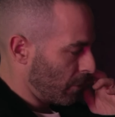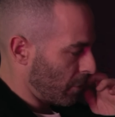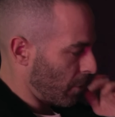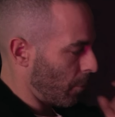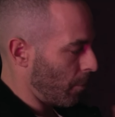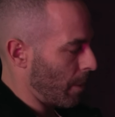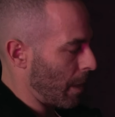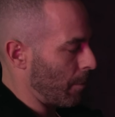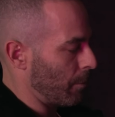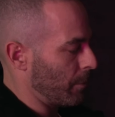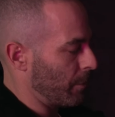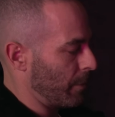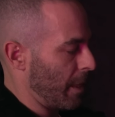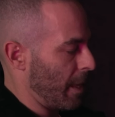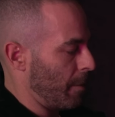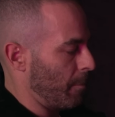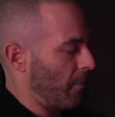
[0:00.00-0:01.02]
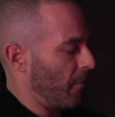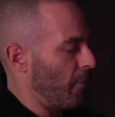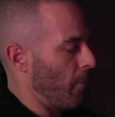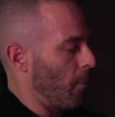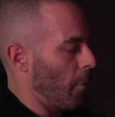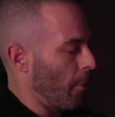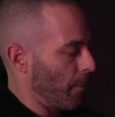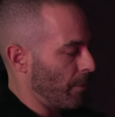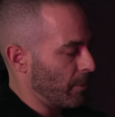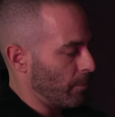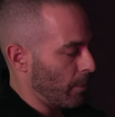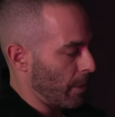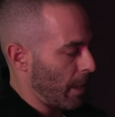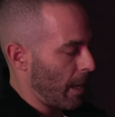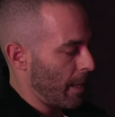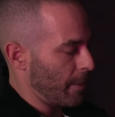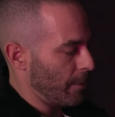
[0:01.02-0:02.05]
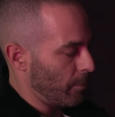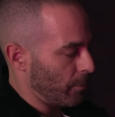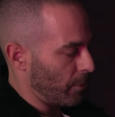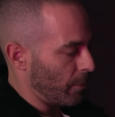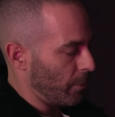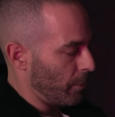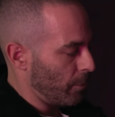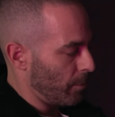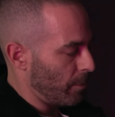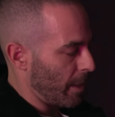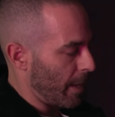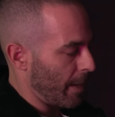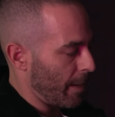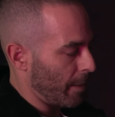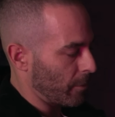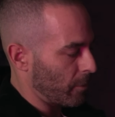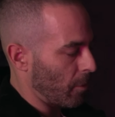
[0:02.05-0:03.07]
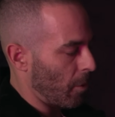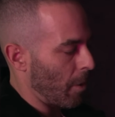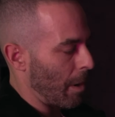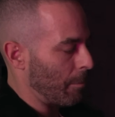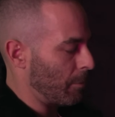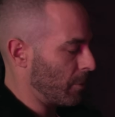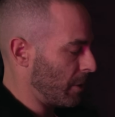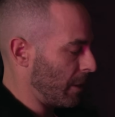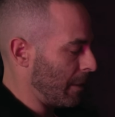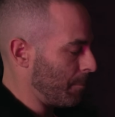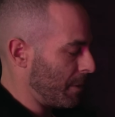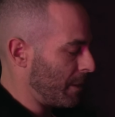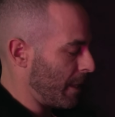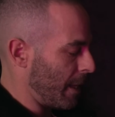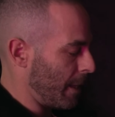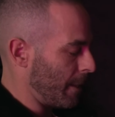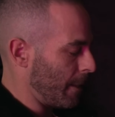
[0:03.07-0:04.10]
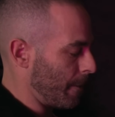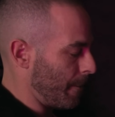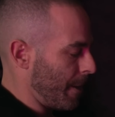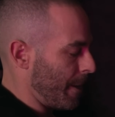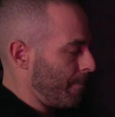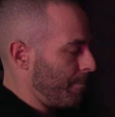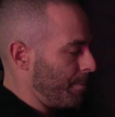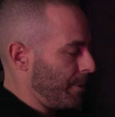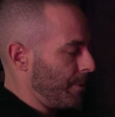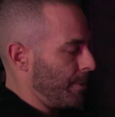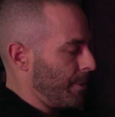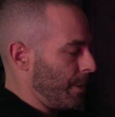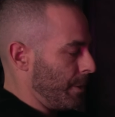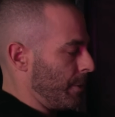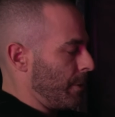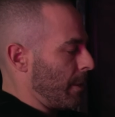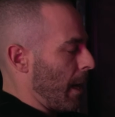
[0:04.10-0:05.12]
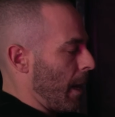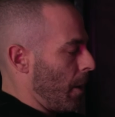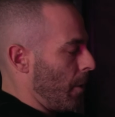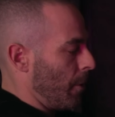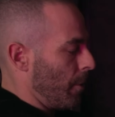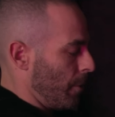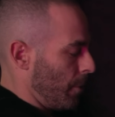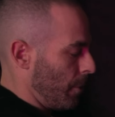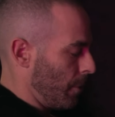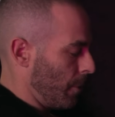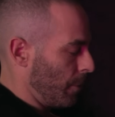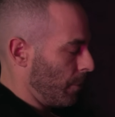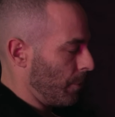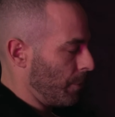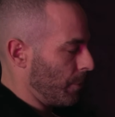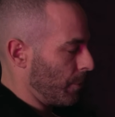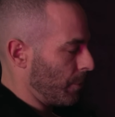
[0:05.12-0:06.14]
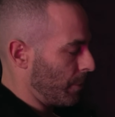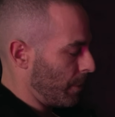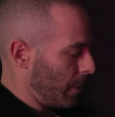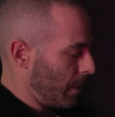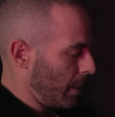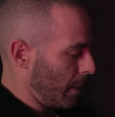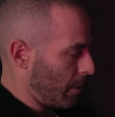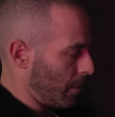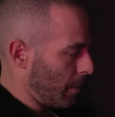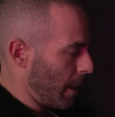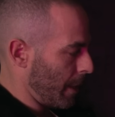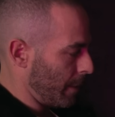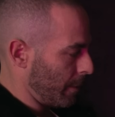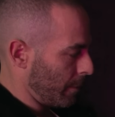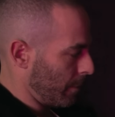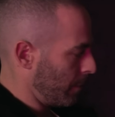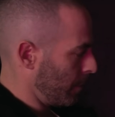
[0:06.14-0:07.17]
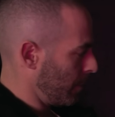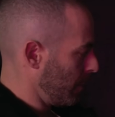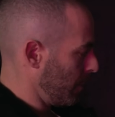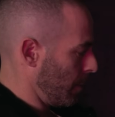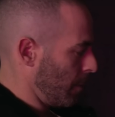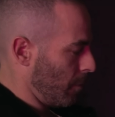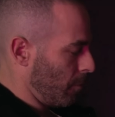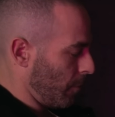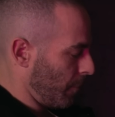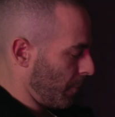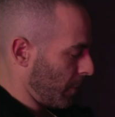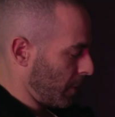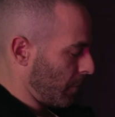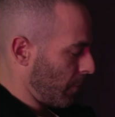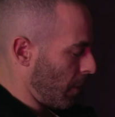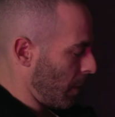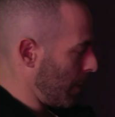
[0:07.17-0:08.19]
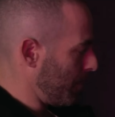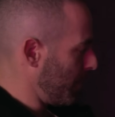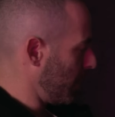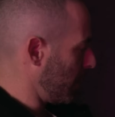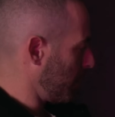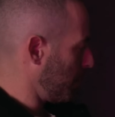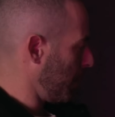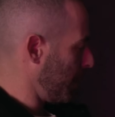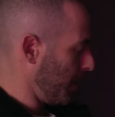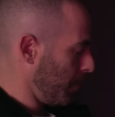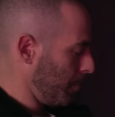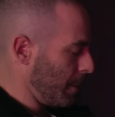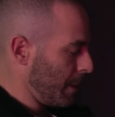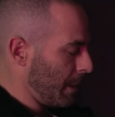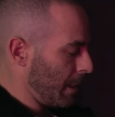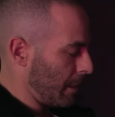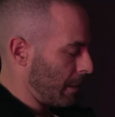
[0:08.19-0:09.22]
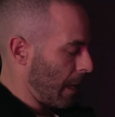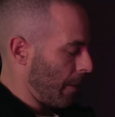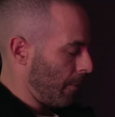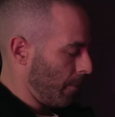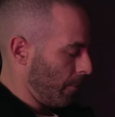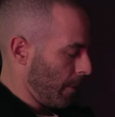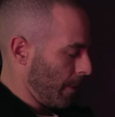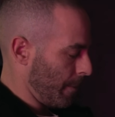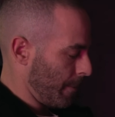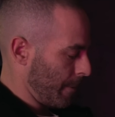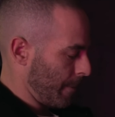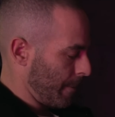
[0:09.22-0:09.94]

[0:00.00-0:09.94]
what I was saying before is when I used to use the ASR, I was imitating the MPC style. So you'll see here, like, well, first of all, let me just play the beat. This is how it went.